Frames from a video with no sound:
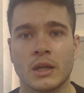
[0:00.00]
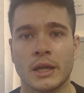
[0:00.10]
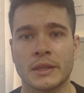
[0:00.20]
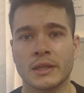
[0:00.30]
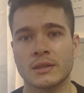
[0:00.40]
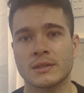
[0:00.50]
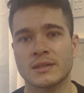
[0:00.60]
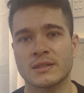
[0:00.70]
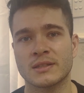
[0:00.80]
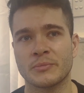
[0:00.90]
I think this
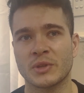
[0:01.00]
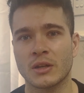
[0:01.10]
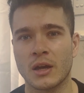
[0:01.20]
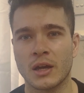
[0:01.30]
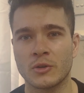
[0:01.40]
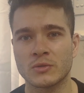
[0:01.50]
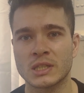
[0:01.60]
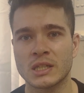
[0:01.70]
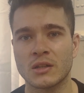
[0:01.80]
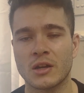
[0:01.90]
is something that I don't
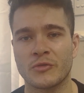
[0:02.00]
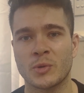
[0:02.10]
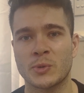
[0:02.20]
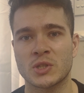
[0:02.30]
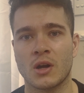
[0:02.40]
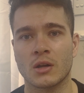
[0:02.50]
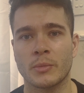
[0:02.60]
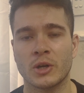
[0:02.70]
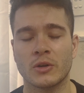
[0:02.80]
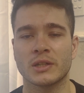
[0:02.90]
see a lot of people talk about.